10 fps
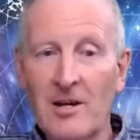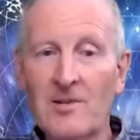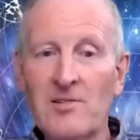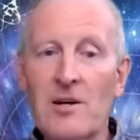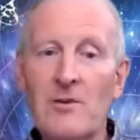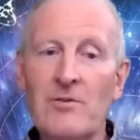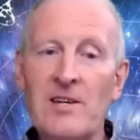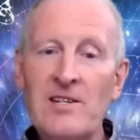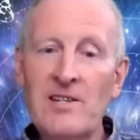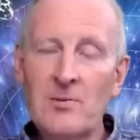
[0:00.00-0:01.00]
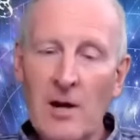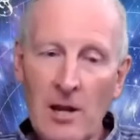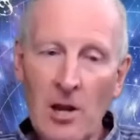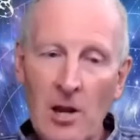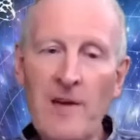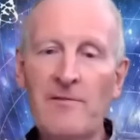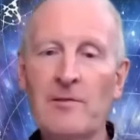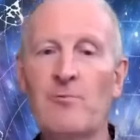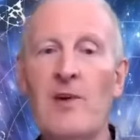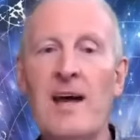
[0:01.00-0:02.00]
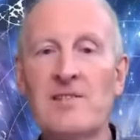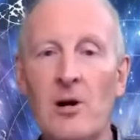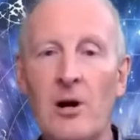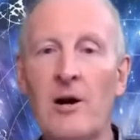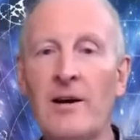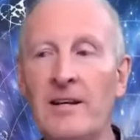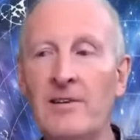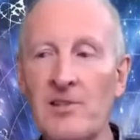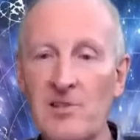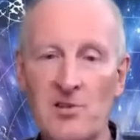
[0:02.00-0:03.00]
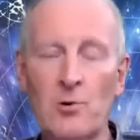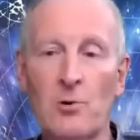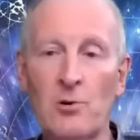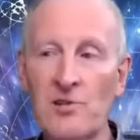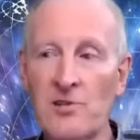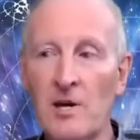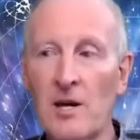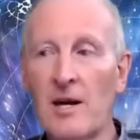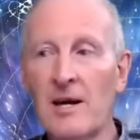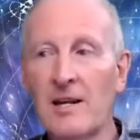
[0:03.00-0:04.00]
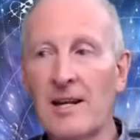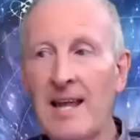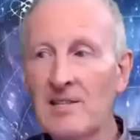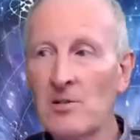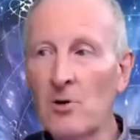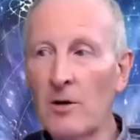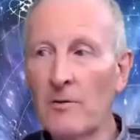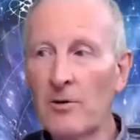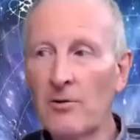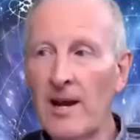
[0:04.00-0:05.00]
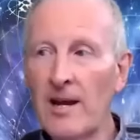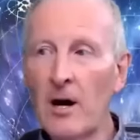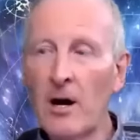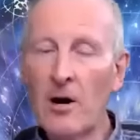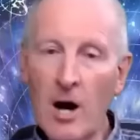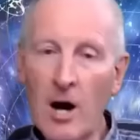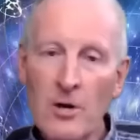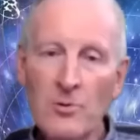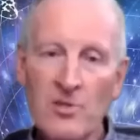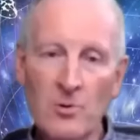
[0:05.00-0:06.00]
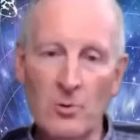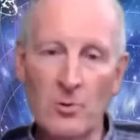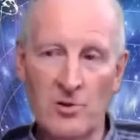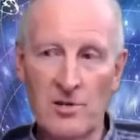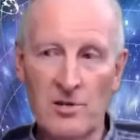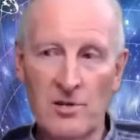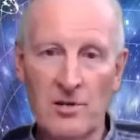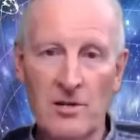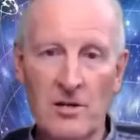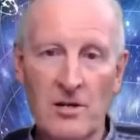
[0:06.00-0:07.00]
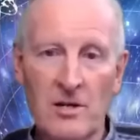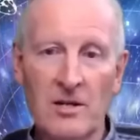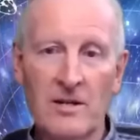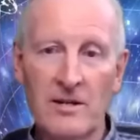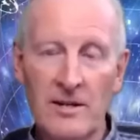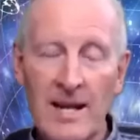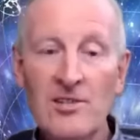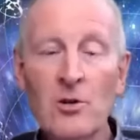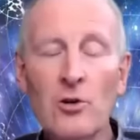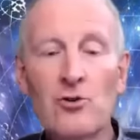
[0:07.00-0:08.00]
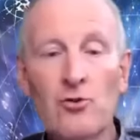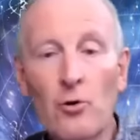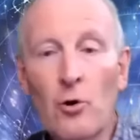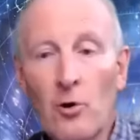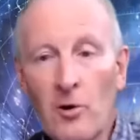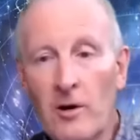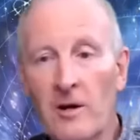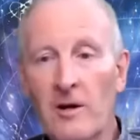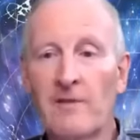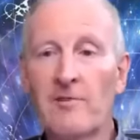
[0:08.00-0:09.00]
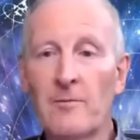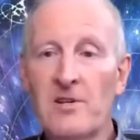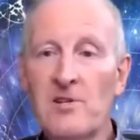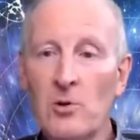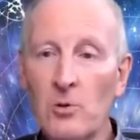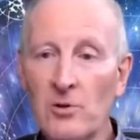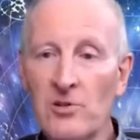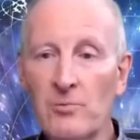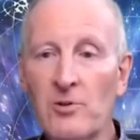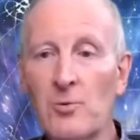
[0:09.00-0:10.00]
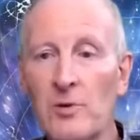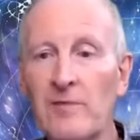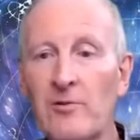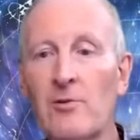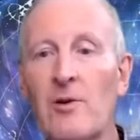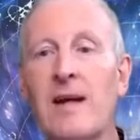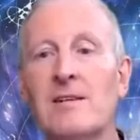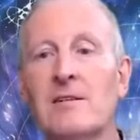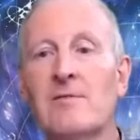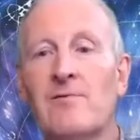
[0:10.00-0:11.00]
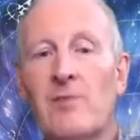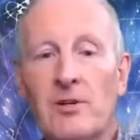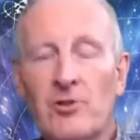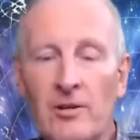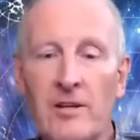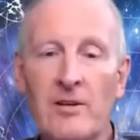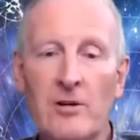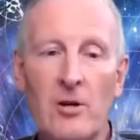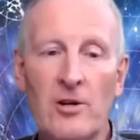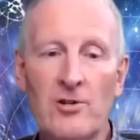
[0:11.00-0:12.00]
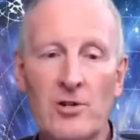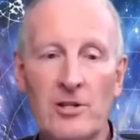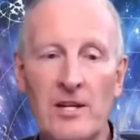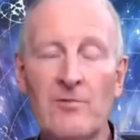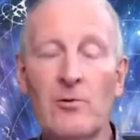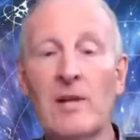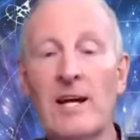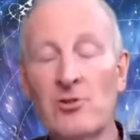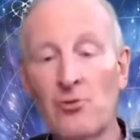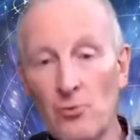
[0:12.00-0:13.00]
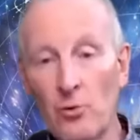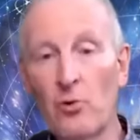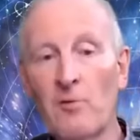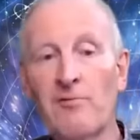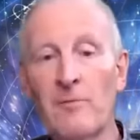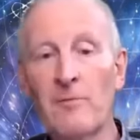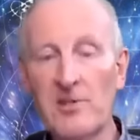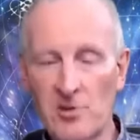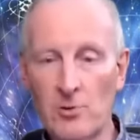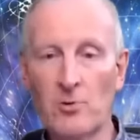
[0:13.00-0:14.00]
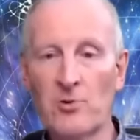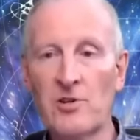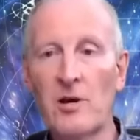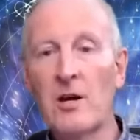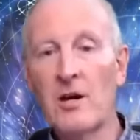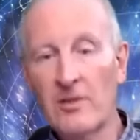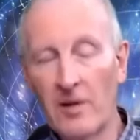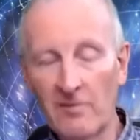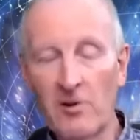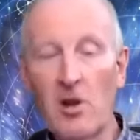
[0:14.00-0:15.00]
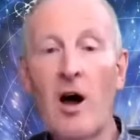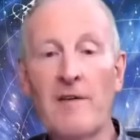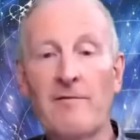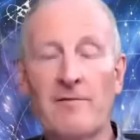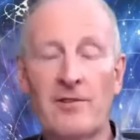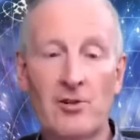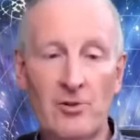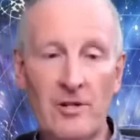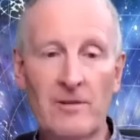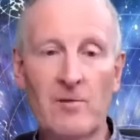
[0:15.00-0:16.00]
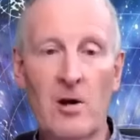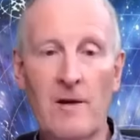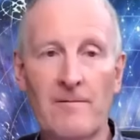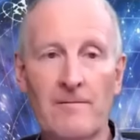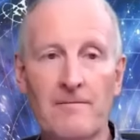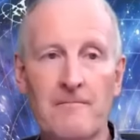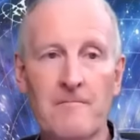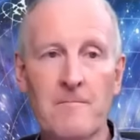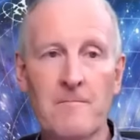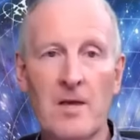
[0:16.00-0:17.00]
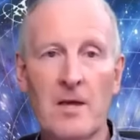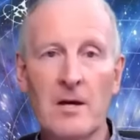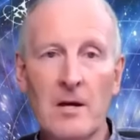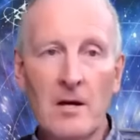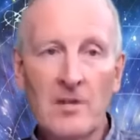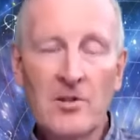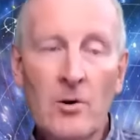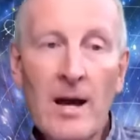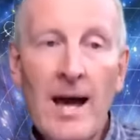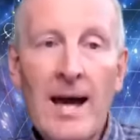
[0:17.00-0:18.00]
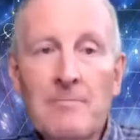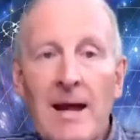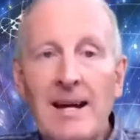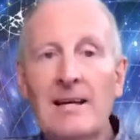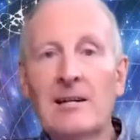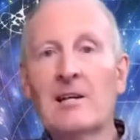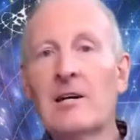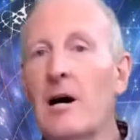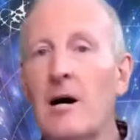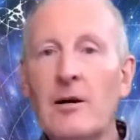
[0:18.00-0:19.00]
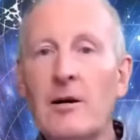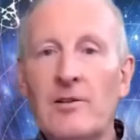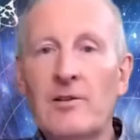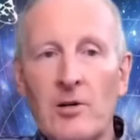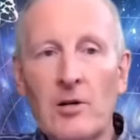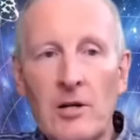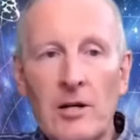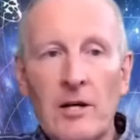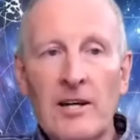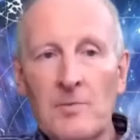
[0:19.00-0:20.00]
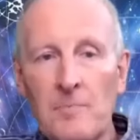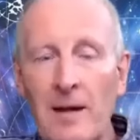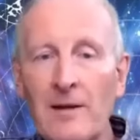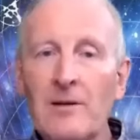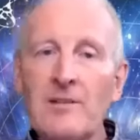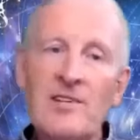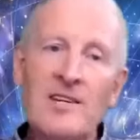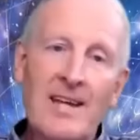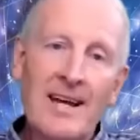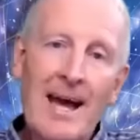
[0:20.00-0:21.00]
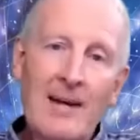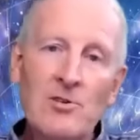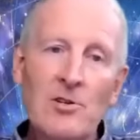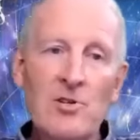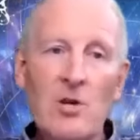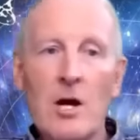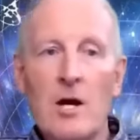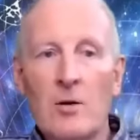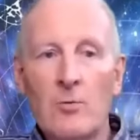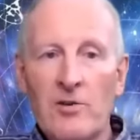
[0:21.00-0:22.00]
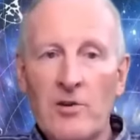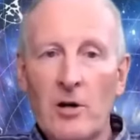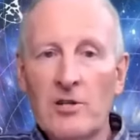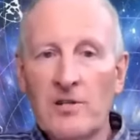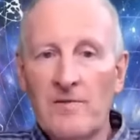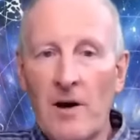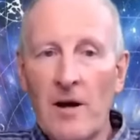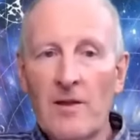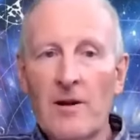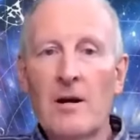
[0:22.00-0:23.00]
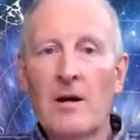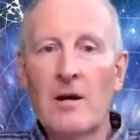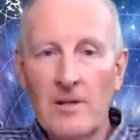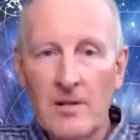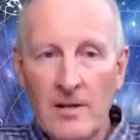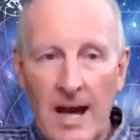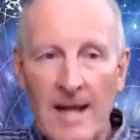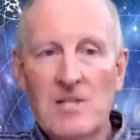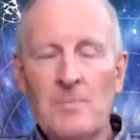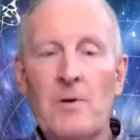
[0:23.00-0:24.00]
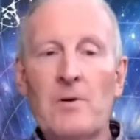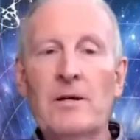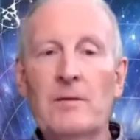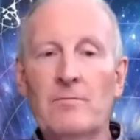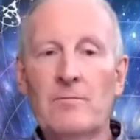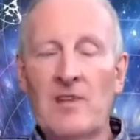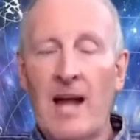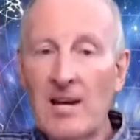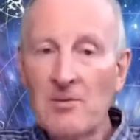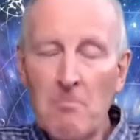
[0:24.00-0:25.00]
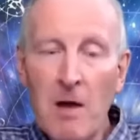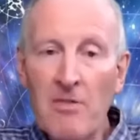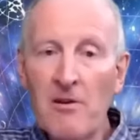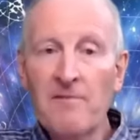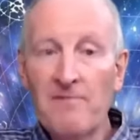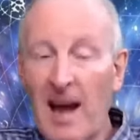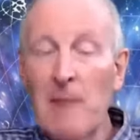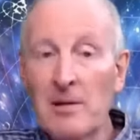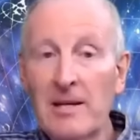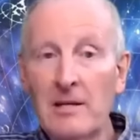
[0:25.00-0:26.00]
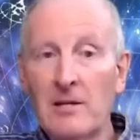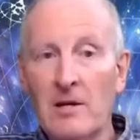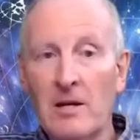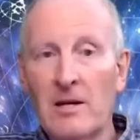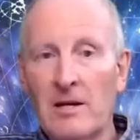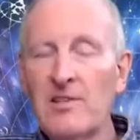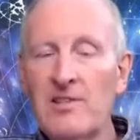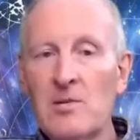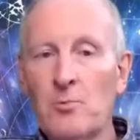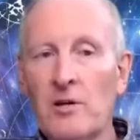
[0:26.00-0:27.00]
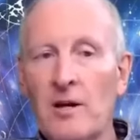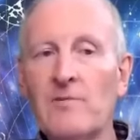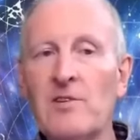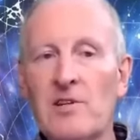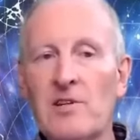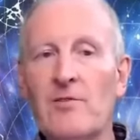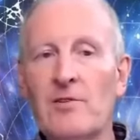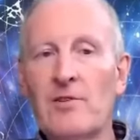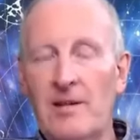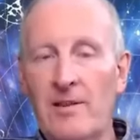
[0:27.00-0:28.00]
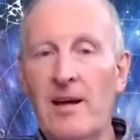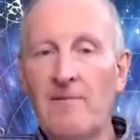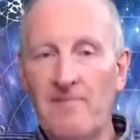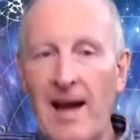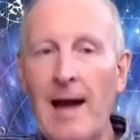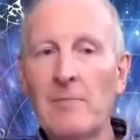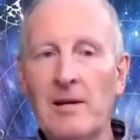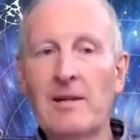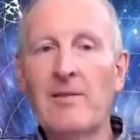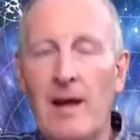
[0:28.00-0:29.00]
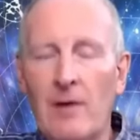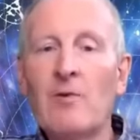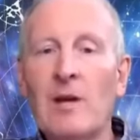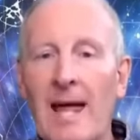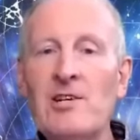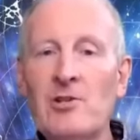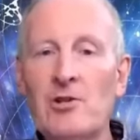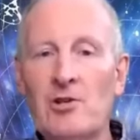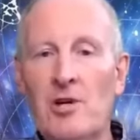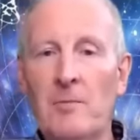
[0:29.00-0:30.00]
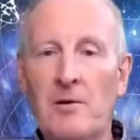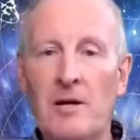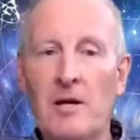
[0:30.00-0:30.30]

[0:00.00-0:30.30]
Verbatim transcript: So, this is where life and rest are in the source. Let's not create our own source. Let's not draw from the source which we have created from the tree of the knowledge of good and evil. Let's draw from the source of life, the tree of life. So I had many Lakar and Segula experiences, encounters with God as Father and Spirit slash Mother, family. And this is what I've discovered that they are family, they are relationship.